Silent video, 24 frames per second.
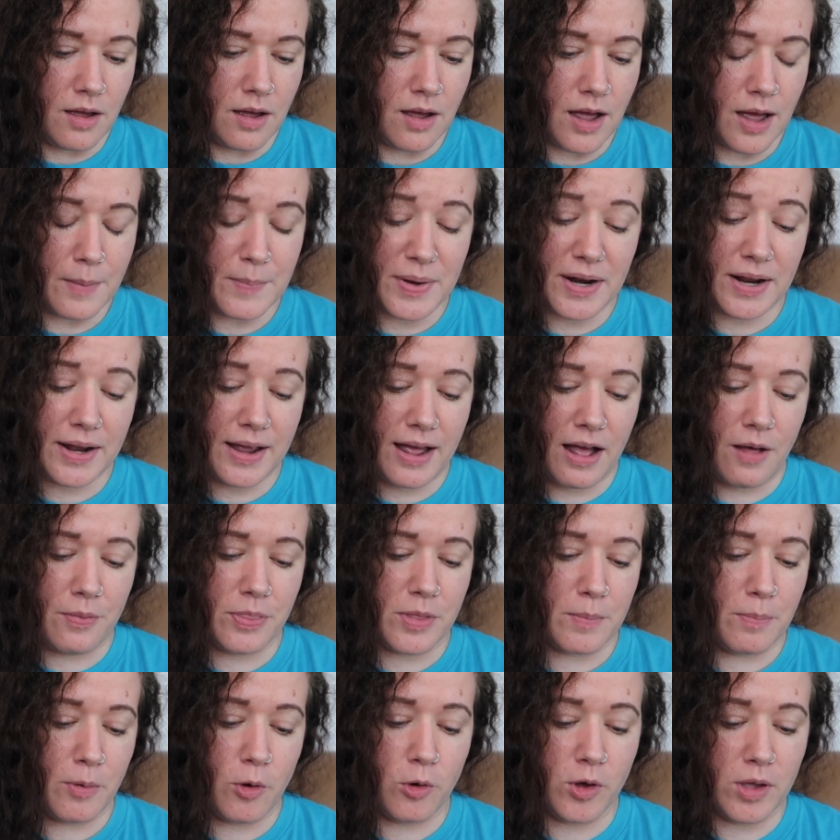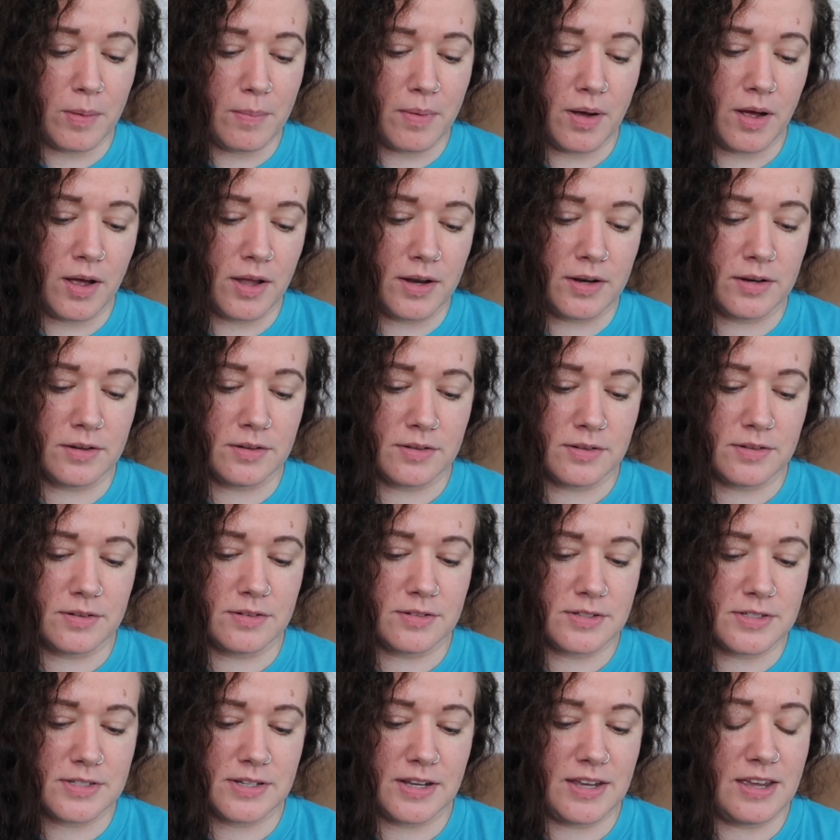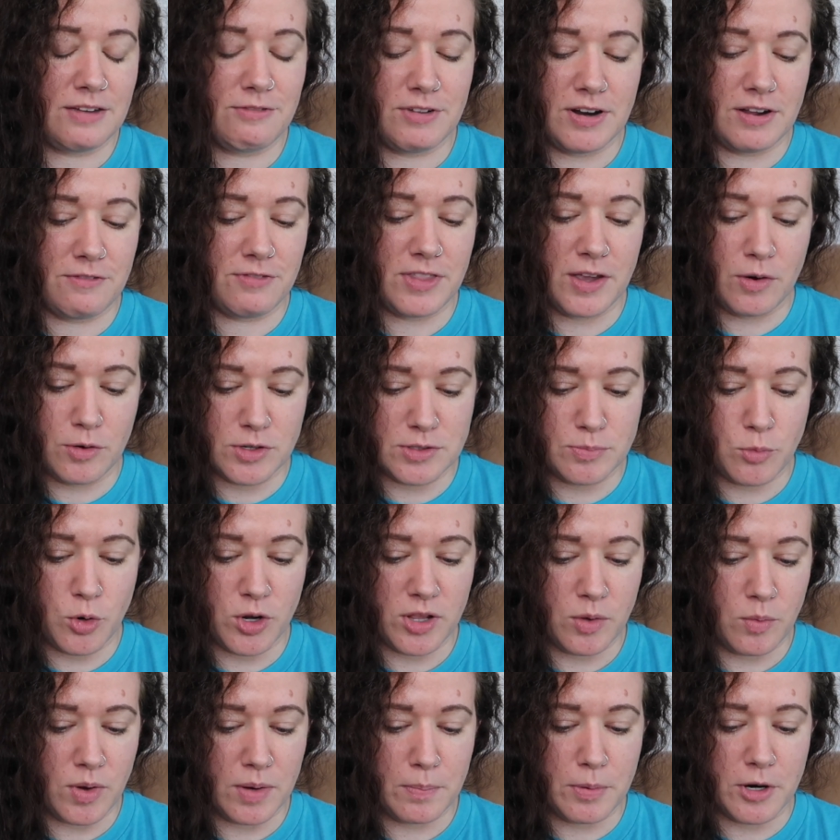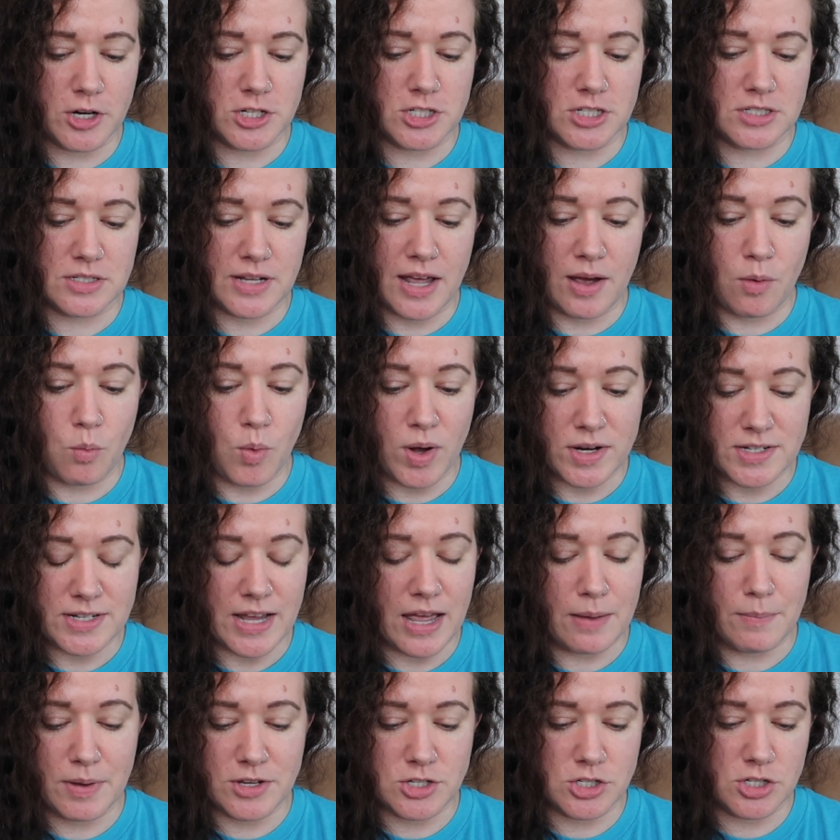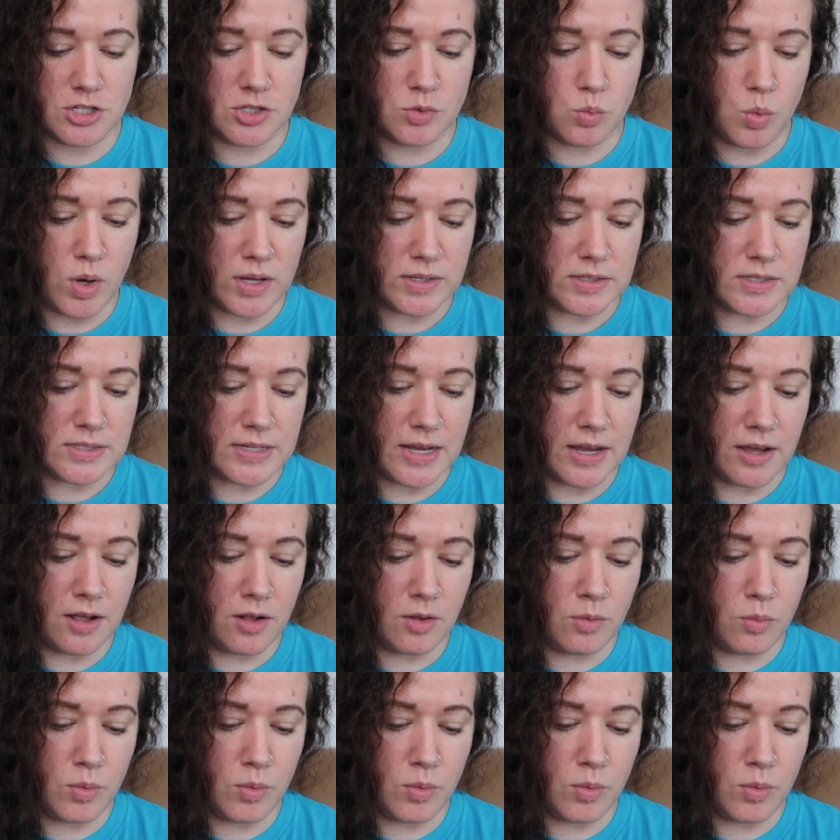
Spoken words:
I'm gonna count the Pokemon, even if there was more than one purchase at one time, as just one sale.